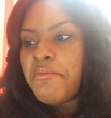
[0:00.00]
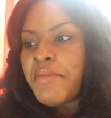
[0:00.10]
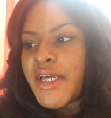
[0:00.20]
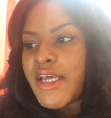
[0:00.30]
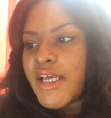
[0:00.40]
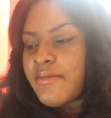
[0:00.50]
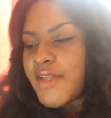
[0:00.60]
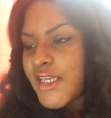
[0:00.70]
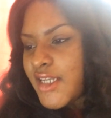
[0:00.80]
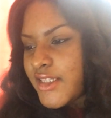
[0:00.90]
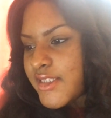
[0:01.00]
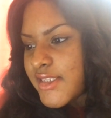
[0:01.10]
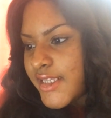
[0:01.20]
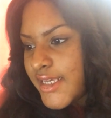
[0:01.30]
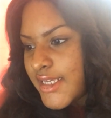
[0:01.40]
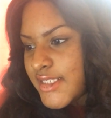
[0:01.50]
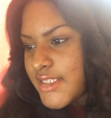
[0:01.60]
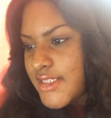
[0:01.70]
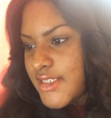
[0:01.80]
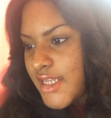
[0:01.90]
But I'm looking at the
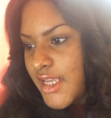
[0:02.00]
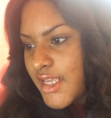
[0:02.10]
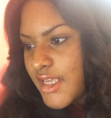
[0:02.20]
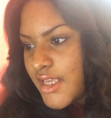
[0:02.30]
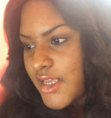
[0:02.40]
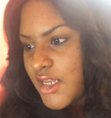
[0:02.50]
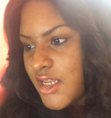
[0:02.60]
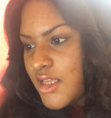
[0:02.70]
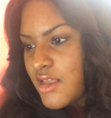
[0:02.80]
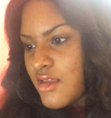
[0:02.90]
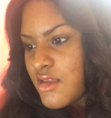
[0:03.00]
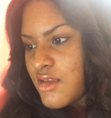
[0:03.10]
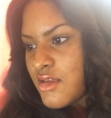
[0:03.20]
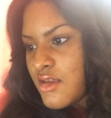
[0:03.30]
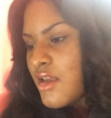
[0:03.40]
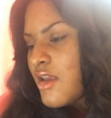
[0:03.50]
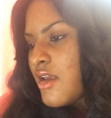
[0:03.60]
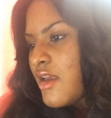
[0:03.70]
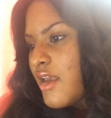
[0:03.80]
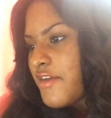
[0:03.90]
list and
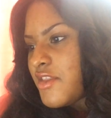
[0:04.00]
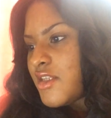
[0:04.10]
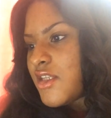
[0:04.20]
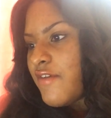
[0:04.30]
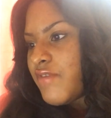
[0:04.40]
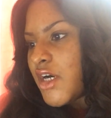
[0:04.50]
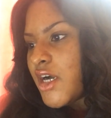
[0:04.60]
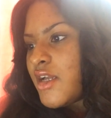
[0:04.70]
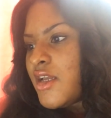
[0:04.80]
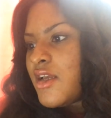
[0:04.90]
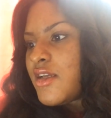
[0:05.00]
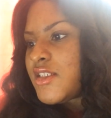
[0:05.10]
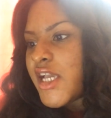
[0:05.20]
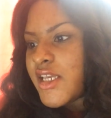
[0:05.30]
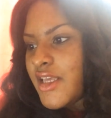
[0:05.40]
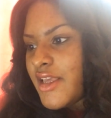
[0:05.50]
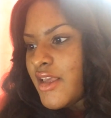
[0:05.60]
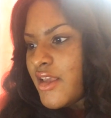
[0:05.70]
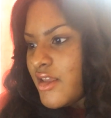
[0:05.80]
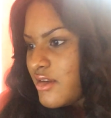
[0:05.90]
everything so far.
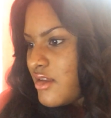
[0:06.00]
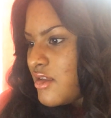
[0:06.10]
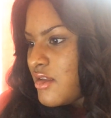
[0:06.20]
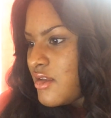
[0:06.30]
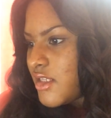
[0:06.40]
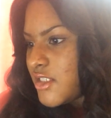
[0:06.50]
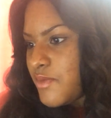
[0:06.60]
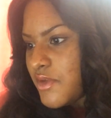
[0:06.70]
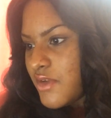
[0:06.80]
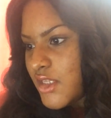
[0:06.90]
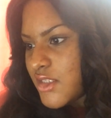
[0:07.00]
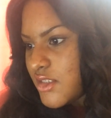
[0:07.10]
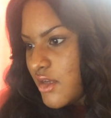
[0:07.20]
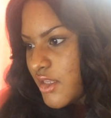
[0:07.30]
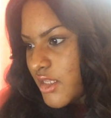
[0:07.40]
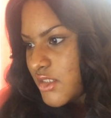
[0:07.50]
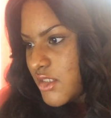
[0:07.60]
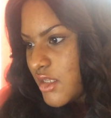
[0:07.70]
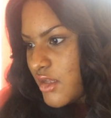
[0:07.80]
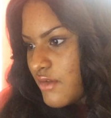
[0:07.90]
Check-in, experience, all that
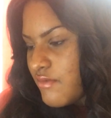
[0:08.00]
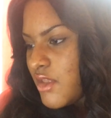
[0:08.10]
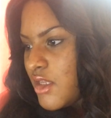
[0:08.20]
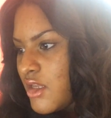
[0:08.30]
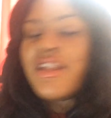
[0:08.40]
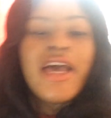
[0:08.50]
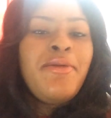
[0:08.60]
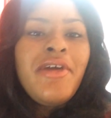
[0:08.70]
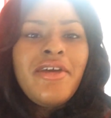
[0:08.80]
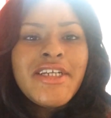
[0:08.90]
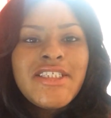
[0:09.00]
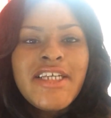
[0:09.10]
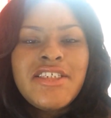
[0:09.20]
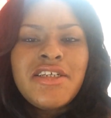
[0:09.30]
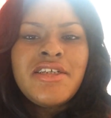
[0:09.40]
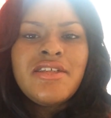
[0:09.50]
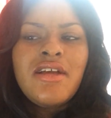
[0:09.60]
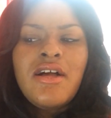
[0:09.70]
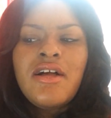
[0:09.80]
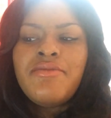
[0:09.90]
stuff. Library orientation,
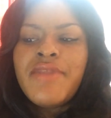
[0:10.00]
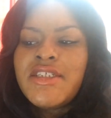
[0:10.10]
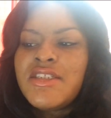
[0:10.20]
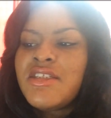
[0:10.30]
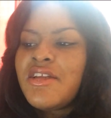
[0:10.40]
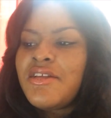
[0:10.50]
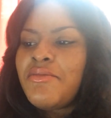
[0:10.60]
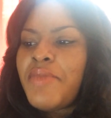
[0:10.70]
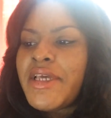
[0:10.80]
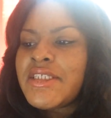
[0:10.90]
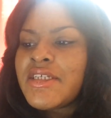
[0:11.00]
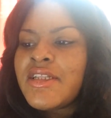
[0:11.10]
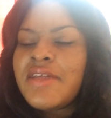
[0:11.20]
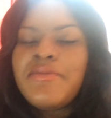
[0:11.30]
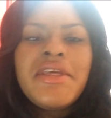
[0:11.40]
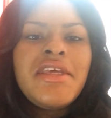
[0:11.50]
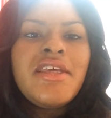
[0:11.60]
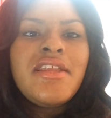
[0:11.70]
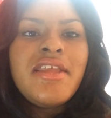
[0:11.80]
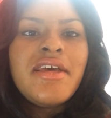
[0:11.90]
that's just gonna basically
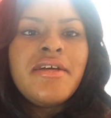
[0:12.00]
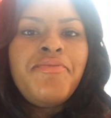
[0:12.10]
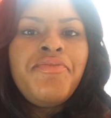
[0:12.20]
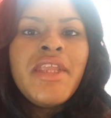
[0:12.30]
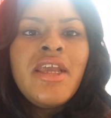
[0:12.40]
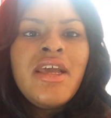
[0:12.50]
be them